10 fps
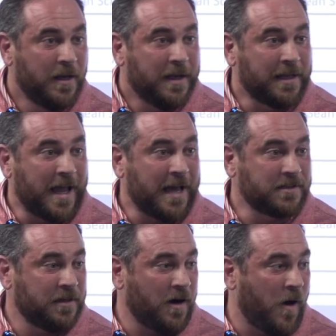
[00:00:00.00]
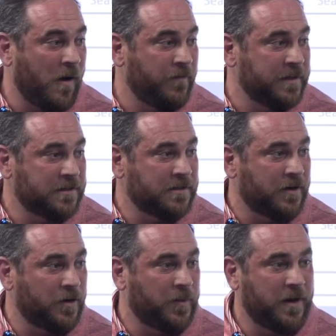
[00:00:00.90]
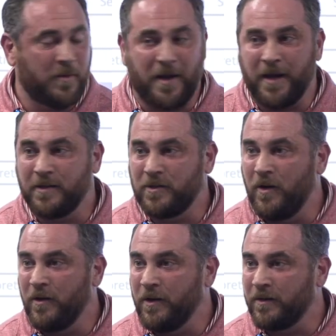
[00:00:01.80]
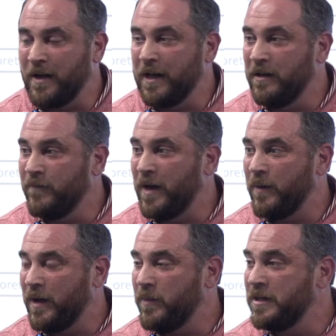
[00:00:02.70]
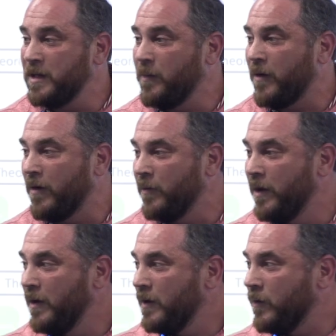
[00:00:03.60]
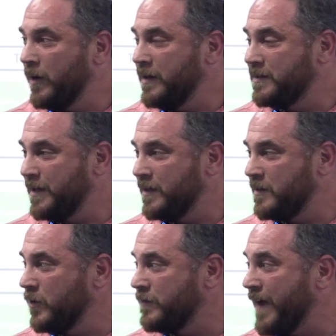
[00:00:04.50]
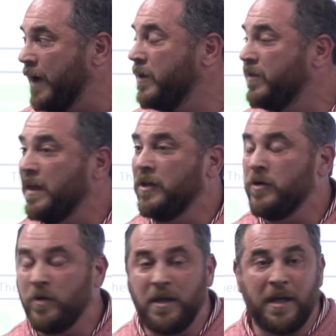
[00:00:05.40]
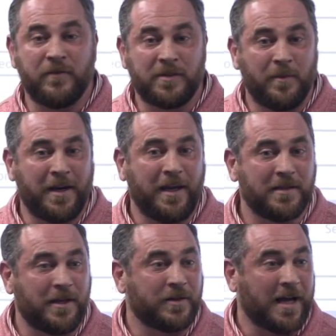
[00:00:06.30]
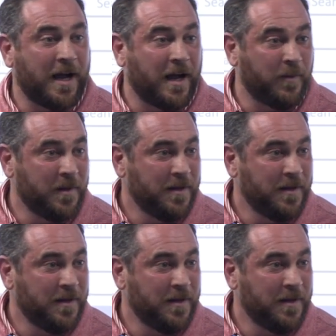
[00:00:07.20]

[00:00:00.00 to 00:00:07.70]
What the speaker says: And lastly, all of this is underpinned by a song lyric that I live by B.J. Barnum, where he says, the most valuable thing you can give somebody is their time.